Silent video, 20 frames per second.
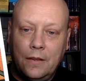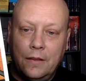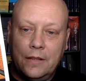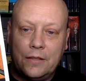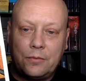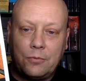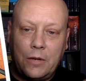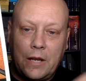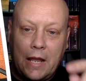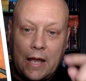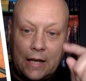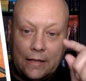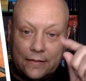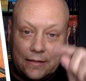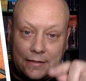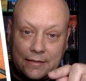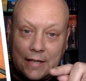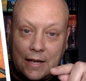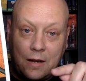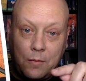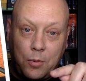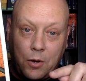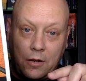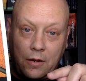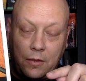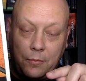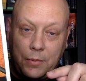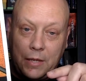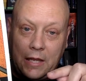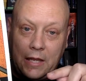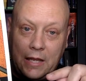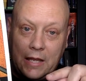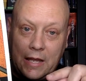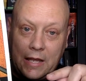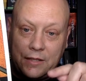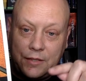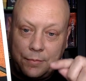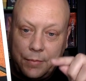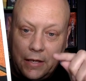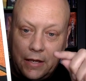this one has the second part of
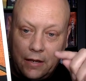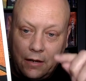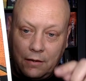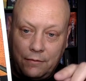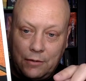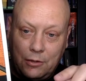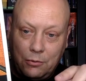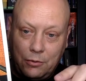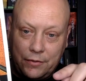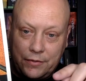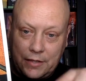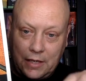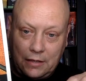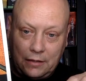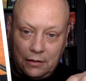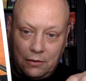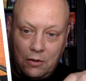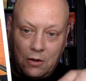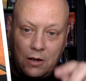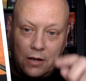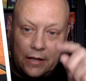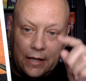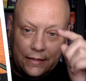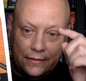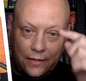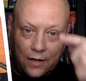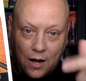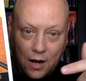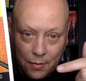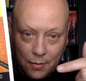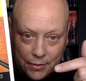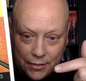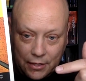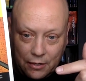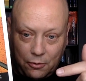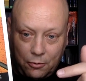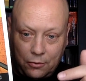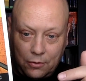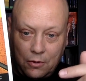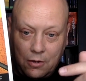the BEHP interview with Stanley Long. It has a
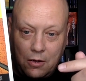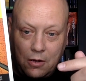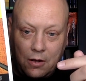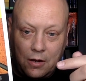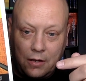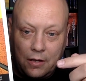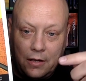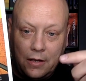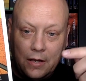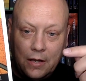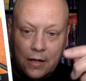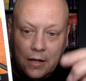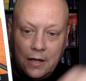commentary with Long.